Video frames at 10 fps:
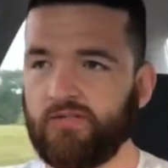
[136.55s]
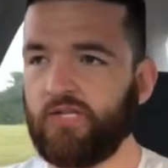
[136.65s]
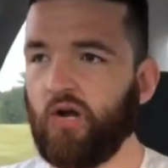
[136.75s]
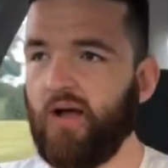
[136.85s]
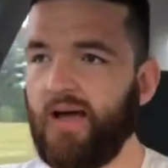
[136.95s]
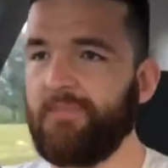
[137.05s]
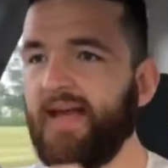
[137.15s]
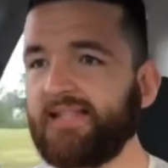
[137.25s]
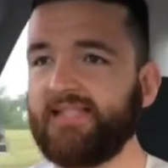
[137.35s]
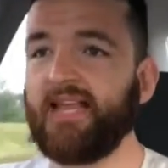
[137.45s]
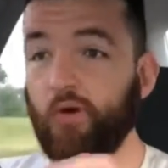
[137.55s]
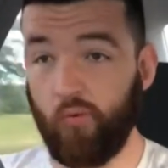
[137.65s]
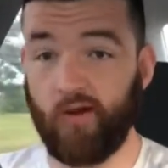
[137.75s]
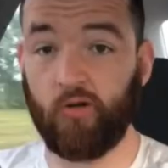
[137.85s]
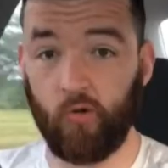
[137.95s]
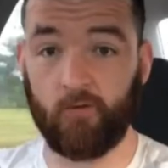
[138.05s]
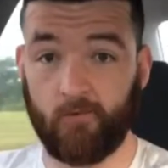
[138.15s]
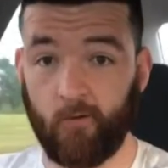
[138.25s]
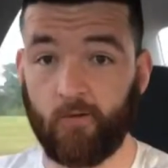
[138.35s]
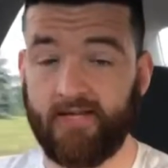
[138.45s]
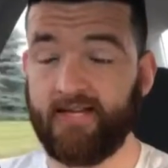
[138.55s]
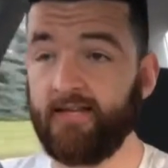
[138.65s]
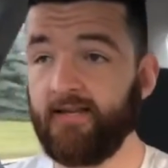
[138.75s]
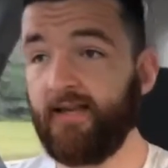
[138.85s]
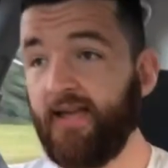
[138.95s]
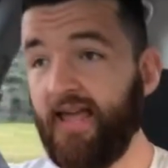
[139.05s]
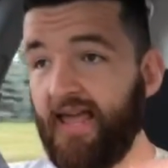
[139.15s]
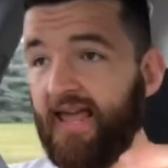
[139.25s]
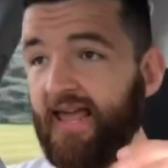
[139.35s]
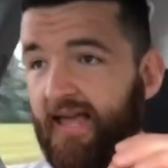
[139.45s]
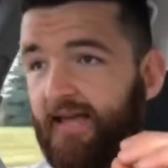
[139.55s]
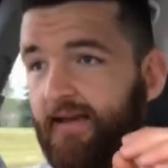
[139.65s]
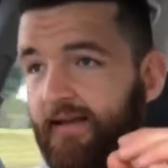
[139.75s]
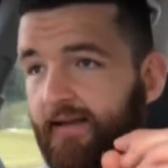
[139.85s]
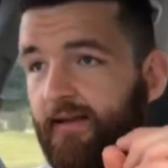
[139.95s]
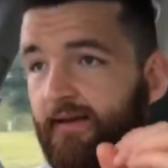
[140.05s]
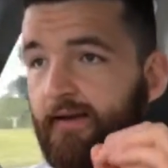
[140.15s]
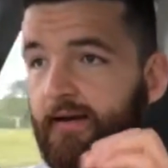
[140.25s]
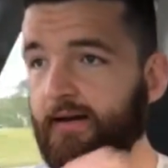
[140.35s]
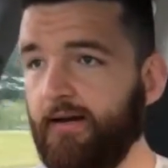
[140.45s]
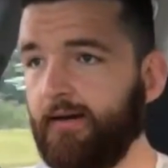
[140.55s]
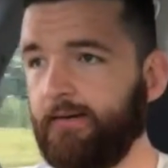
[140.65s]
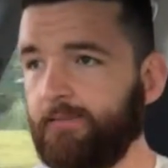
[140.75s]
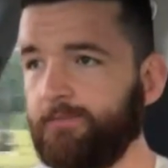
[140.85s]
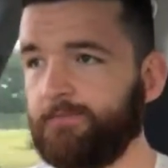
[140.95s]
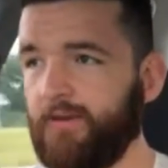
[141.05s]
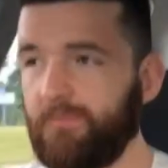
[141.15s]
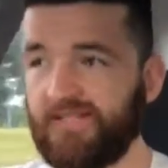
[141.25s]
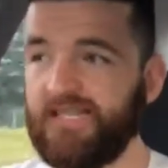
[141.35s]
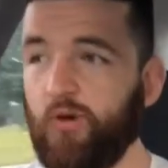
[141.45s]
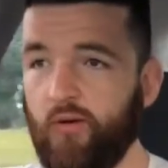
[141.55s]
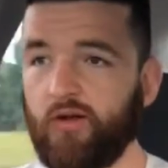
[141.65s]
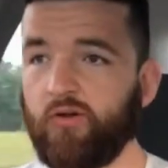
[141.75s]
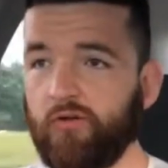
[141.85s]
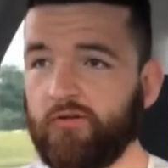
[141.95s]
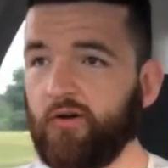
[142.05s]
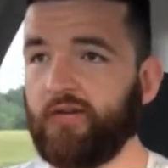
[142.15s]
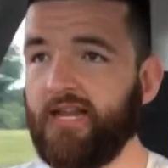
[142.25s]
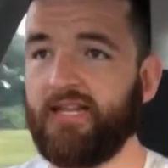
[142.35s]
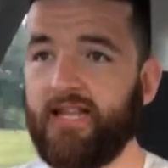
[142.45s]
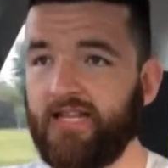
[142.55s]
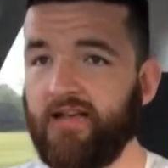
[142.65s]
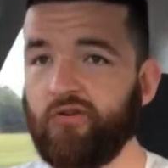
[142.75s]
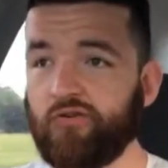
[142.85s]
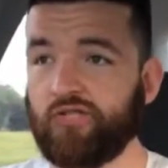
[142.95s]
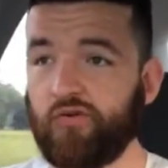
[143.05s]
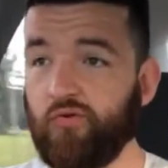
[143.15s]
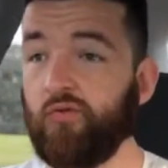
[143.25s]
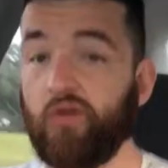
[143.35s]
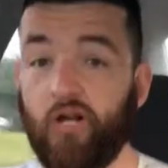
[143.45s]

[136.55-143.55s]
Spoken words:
So I'm not saying quit cold turkey and I'm not saying quit cold turkey and then now you're screwed.